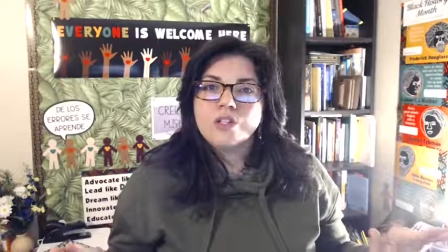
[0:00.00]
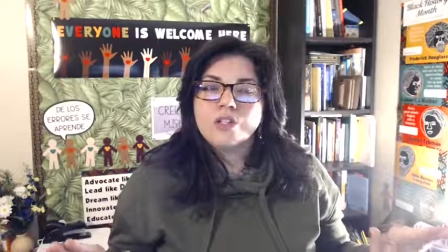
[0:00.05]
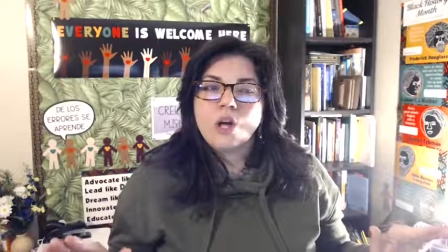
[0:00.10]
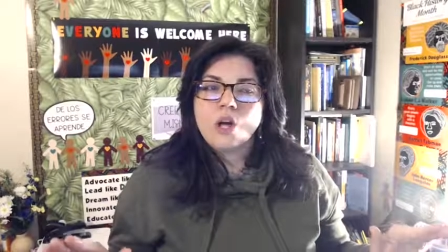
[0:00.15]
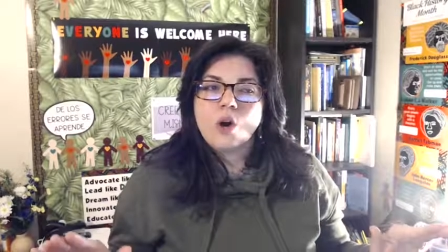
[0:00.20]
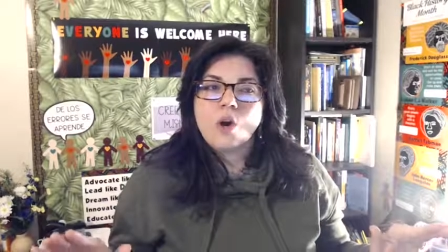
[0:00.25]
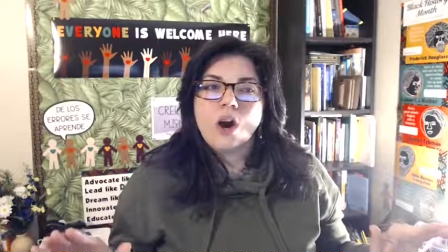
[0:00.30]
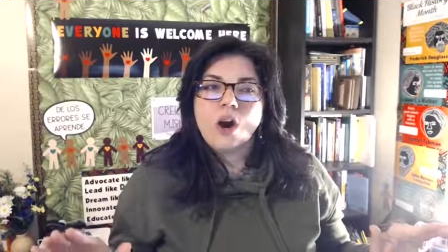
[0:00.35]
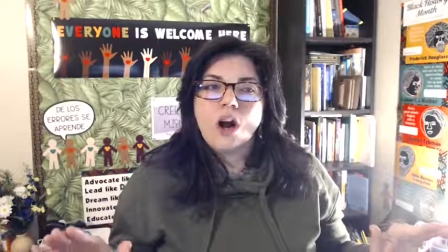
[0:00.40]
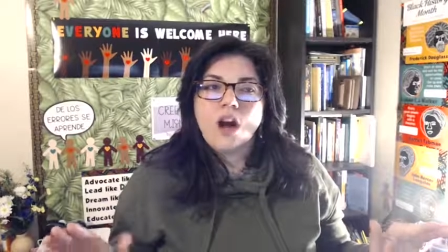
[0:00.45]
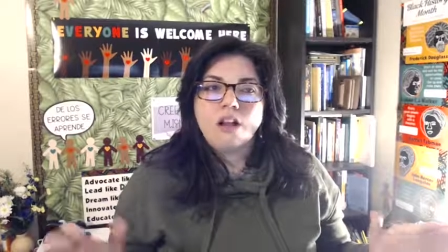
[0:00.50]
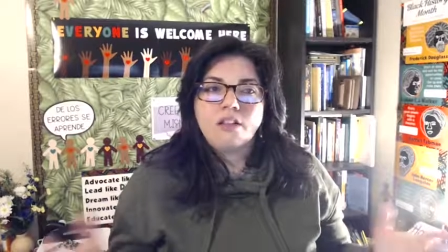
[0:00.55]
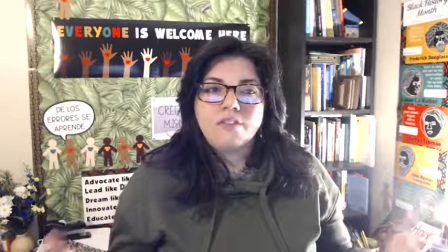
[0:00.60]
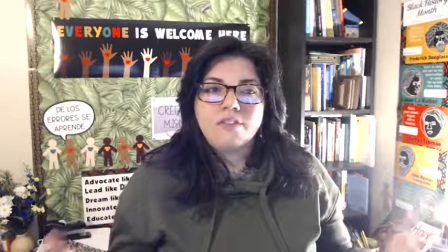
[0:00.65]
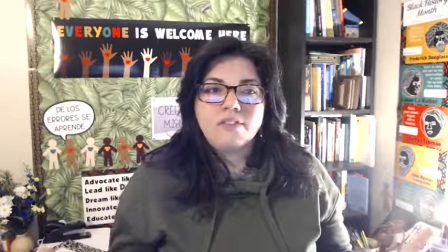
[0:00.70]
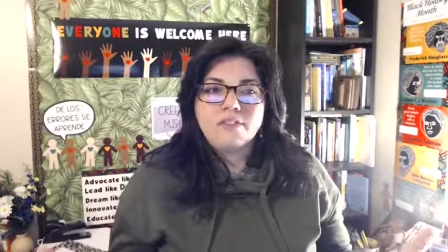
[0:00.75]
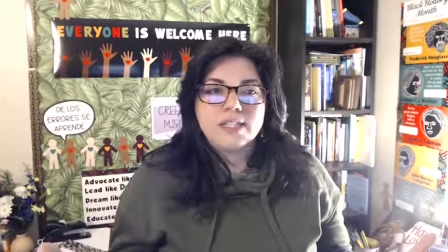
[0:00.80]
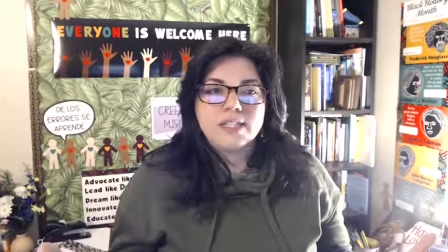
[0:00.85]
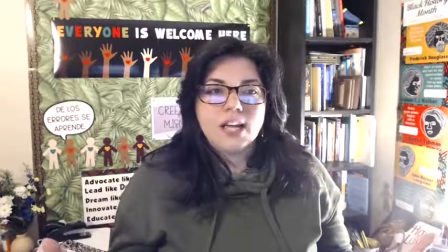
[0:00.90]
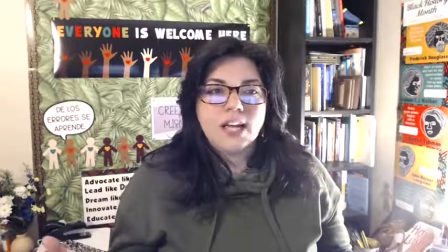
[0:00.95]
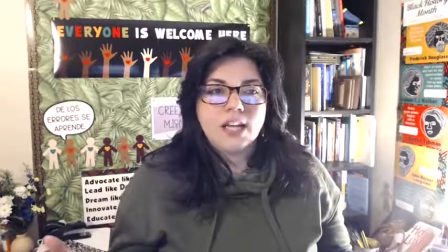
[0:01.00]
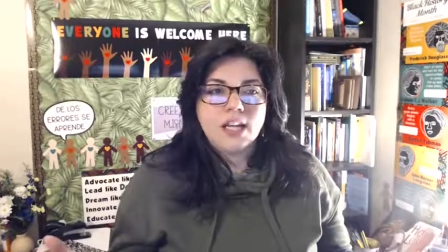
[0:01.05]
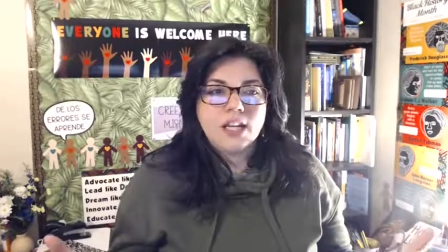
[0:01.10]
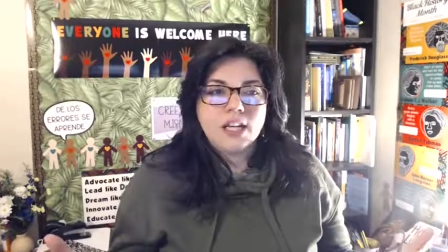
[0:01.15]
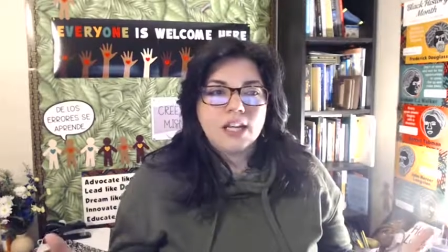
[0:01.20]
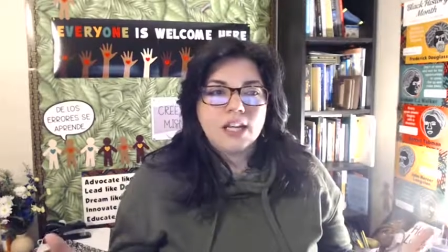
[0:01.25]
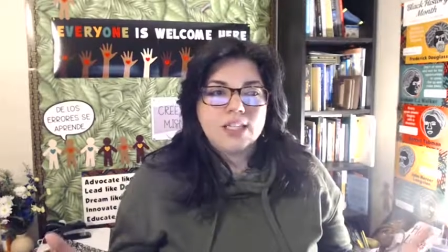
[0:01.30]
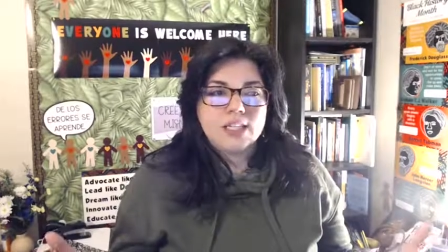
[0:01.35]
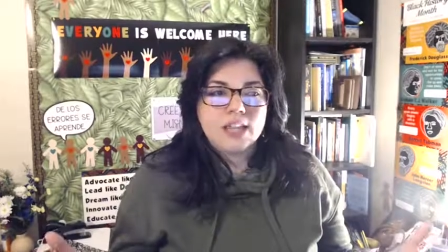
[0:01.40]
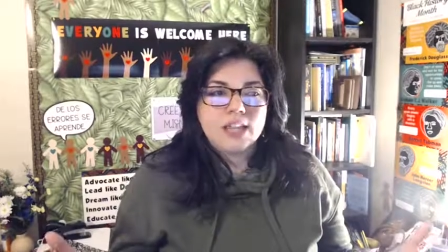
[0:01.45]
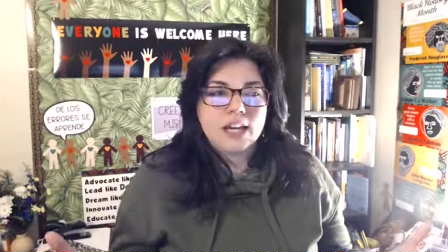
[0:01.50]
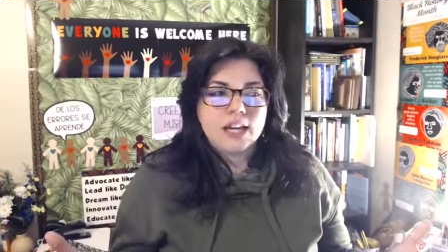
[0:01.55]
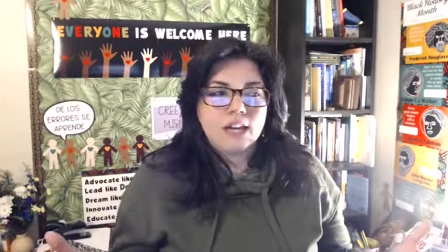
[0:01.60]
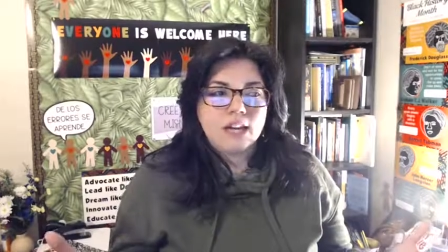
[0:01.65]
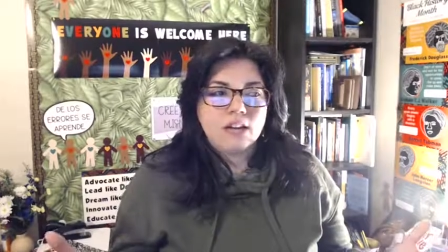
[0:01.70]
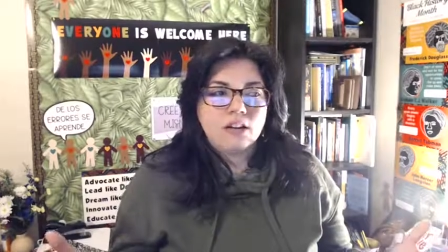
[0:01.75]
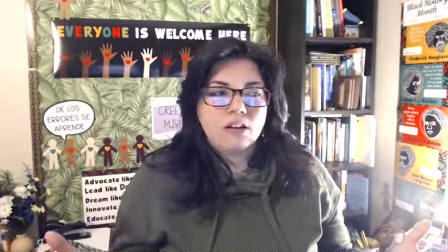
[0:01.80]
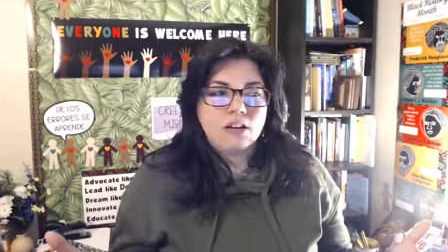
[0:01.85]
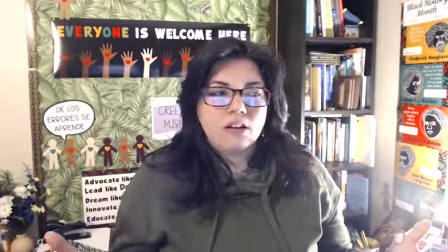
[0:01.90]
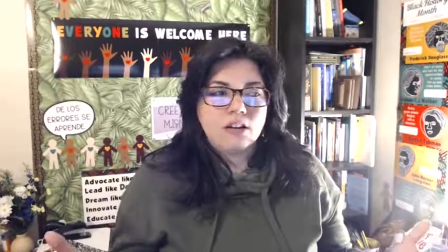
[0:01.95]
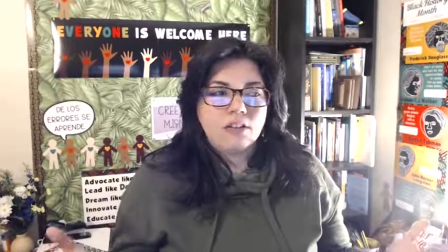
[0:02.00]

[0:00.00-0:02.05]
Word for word: So all of a sudden, it's like,